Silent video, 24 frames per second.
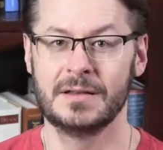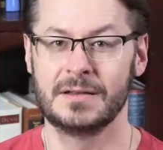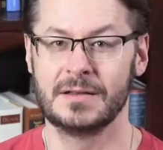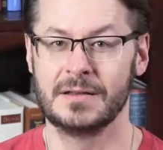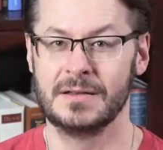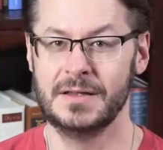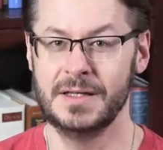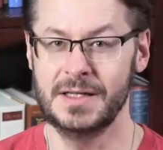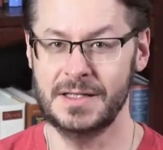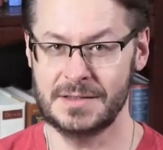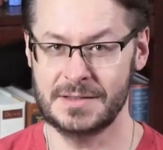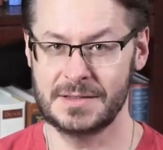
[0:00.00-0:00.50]

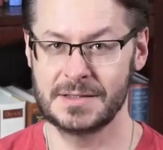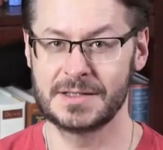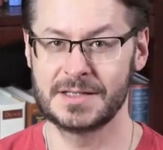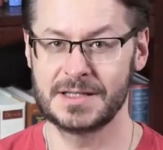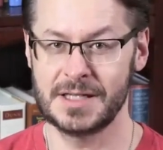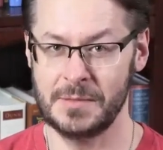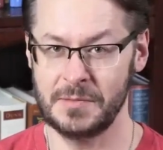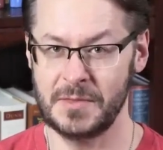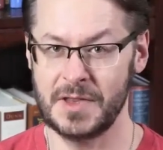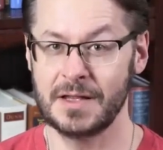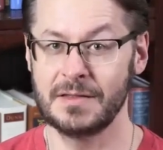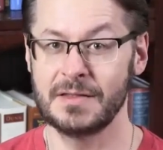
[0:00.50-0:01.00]
this is
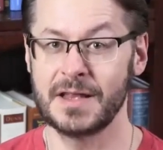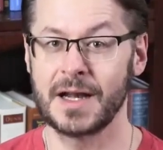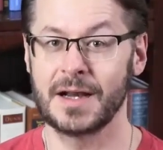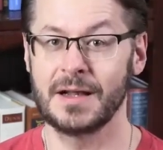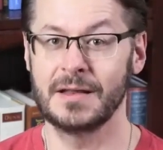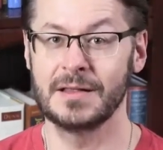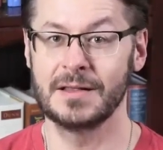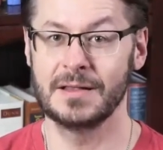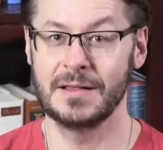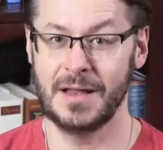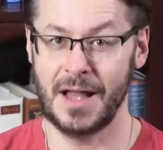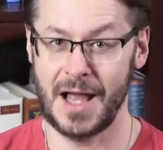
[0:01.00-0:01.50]
something that a
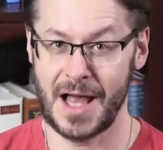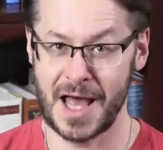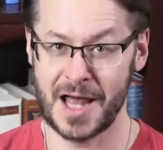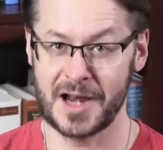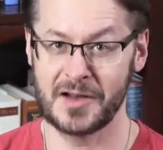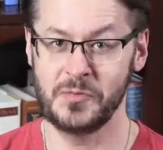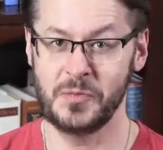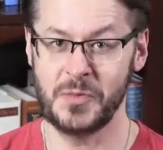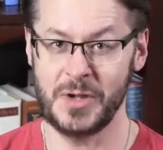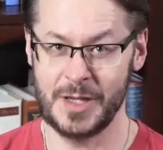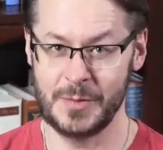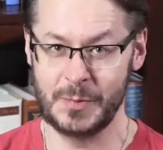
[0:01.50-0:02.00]
lot
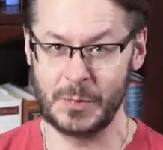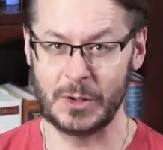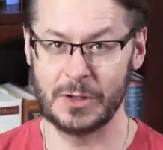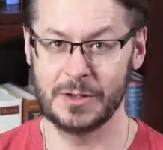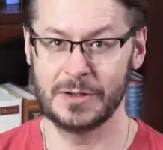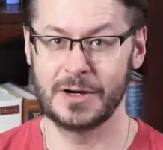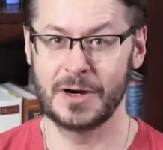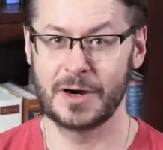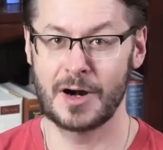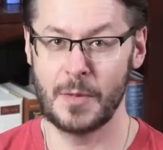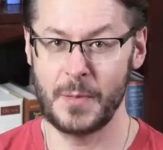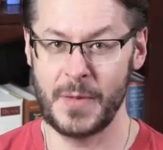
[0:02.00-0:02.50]
of
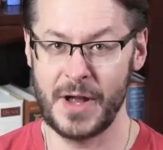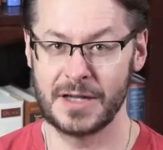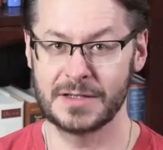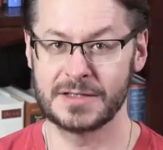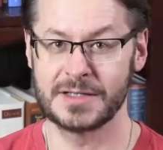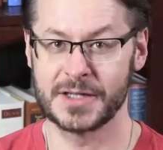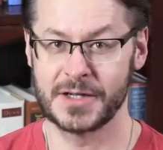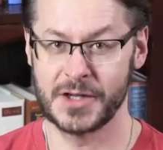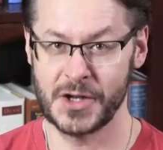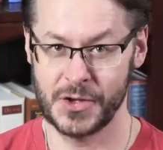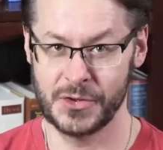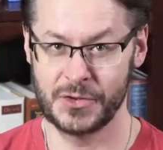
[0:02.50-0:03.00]
people are about
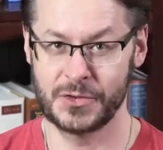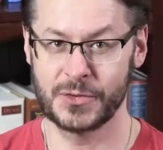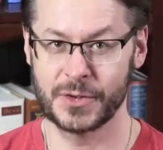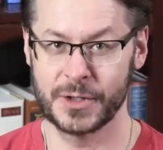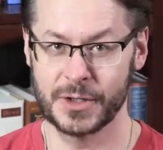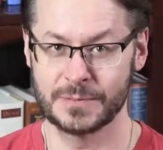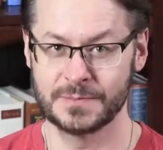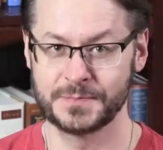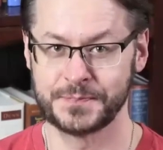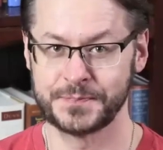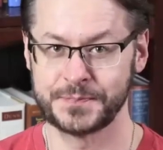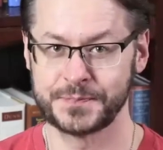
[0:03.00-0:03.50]
to go
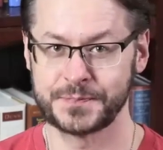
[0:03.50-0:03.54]
through.